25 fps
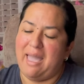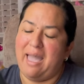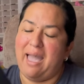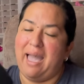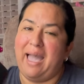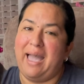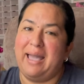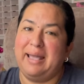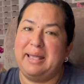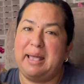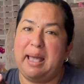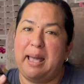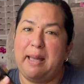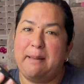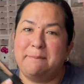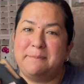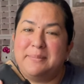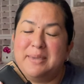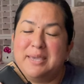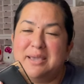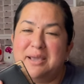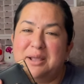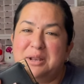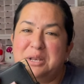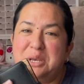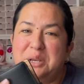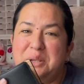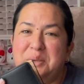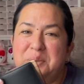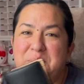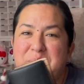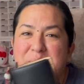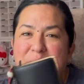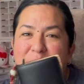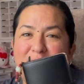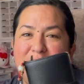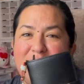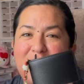I got me a new
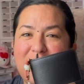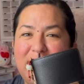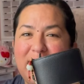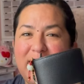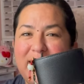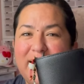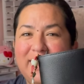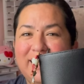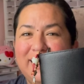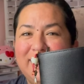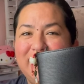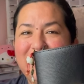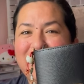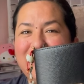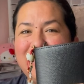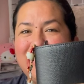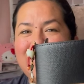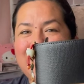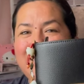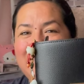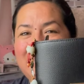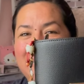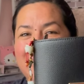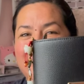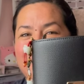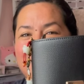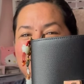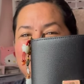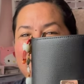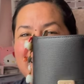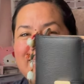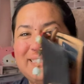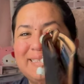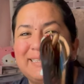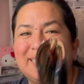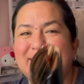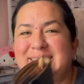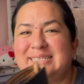wallet.
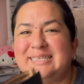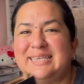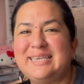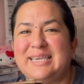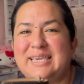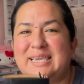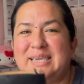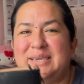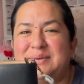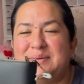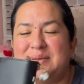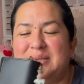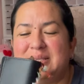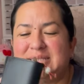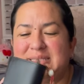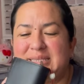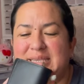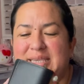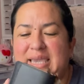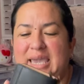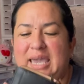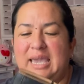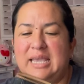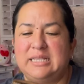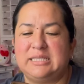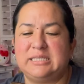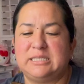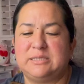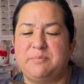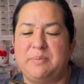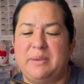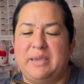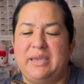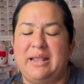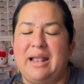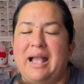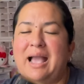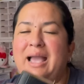Isn't she cute? It's a Kate
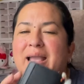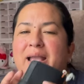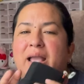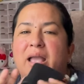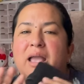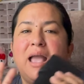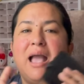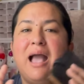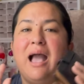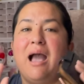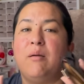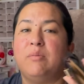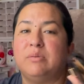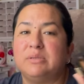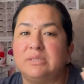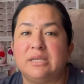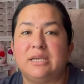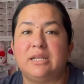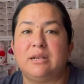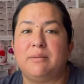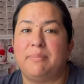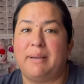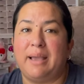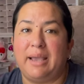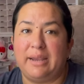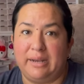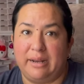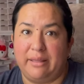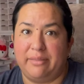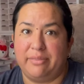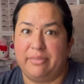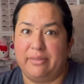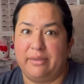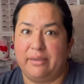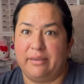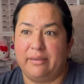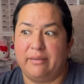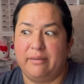Spade. I wasn't gonna buy
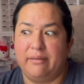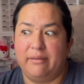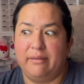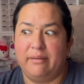nothing,